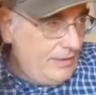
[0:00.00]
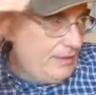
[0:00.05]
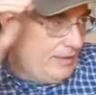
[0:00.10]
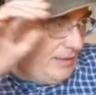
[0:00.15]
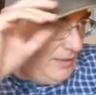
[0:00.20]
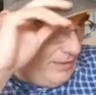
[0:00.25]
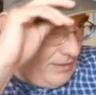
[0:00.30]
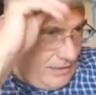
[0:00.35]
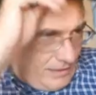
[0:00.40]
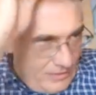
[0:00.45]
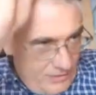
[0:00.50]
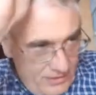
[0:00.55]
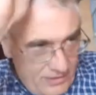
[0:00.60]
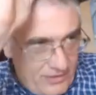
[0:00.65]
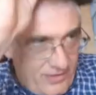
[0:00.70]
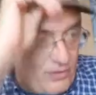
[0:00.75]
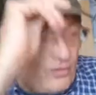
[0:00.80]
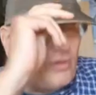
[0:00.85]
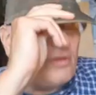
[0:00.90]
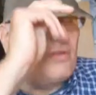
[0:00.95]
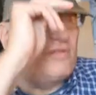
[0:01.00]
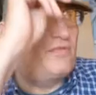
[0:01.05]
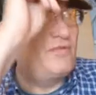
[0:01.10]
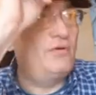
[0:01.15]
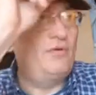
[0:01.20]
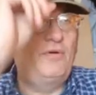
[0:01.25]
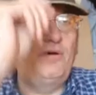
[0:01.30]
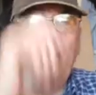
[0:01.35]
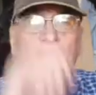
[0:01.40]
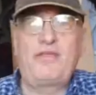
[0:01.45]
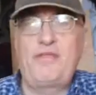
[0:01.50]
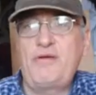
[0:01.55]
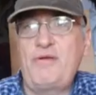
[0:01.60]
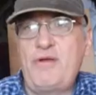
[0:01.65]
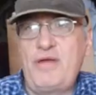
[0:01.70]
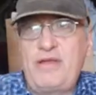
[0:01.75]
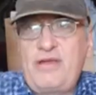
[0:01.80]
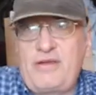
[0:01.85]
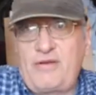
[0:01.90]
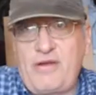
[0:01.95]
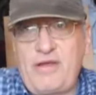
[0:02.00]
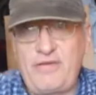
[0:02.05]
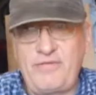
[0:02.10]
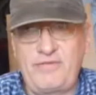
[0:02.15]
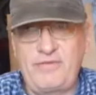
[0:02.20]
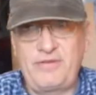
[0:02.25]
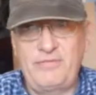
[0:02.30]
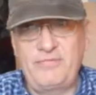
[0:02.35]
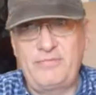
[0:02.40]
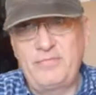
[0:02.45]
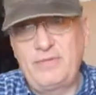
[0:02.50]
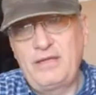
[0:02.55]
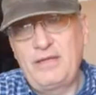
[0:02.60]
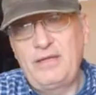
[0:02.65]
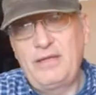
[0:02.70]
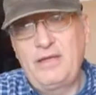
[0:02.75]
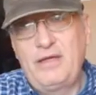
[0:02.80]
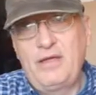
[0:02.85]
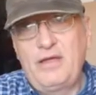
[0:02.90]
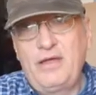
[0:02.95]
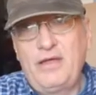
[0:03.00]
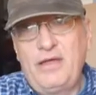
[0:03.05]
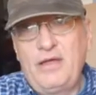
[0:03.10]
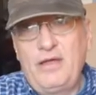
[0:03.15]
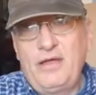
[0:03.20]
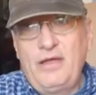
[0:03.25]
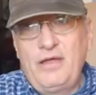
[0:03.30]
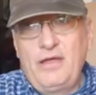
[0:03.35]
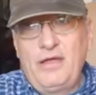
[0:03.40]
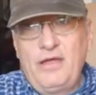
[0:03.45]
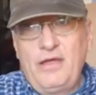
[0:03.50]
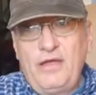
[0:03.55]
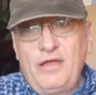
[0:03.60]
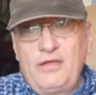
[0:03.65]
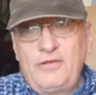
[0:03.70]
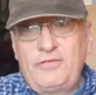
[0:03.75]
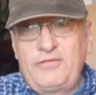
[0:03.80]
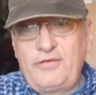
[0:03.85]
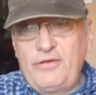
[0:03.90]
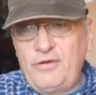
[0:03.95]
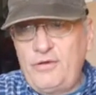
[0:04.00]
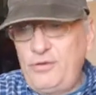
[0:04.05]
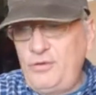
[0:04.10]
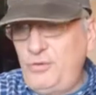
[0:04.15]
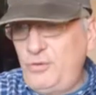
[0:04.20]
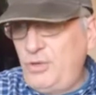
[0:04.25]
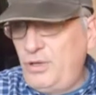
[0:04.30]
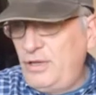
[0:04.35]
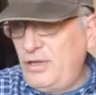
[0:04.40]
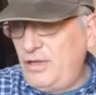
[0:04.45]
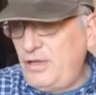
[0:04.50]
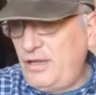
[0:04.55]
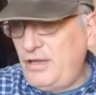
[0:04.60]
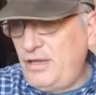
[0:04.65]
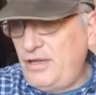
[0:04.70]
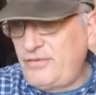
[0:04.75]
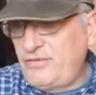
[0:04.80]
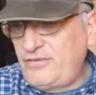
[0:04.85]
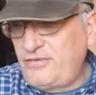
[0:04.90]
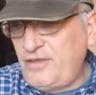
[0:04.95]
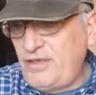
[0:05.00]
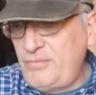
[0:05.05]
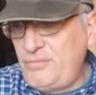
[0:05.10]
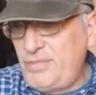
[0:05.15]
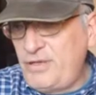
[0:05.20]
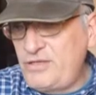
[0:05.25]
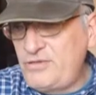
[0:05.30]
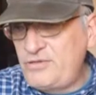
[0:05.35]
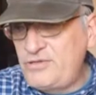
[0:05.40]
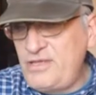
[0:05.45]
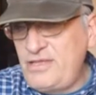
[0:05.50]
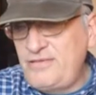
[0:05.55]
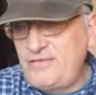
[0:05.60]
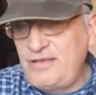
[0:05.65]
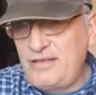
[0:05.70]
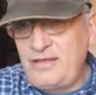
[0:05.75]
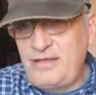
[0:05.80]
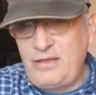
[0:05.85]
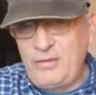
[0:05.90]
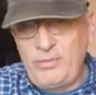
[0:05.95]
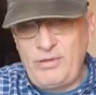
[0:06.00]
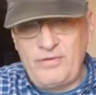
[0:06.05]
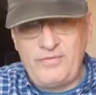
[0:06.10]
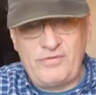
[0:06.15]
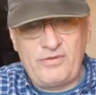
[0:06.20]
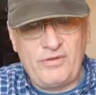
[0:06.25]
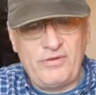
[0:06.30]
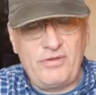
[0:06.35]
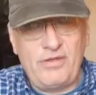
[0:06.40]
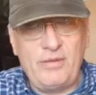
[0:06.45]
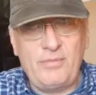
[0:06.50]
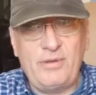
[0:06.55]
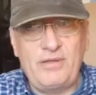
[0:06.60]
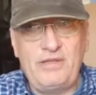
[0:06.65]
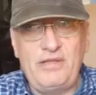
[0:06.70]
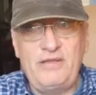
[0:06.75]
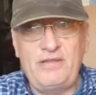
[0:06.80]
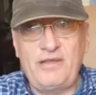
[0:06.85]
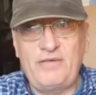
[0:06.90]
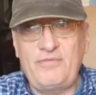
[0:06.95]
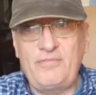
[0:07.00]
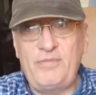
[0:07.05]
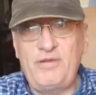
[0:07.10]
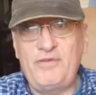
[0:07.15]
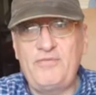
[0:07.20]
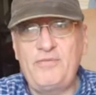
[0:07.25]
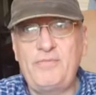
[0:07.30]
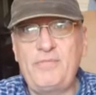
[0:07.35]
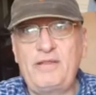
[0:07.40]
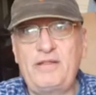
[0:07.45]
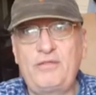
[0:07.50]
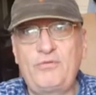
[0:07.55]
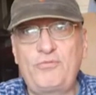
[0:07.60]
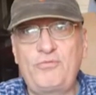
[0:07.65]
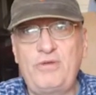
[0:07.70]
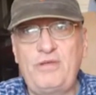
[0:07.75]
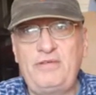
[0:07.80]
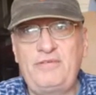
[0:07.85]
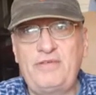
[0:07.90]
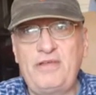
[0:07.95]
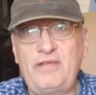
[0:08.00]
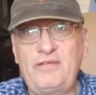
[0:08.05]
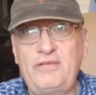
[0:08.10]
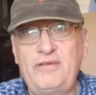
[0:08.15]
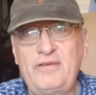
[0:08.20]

and quite a few other aircraft. So, as I say, bench needs a little bit of tidy up. I need to have a bit of a mental reset.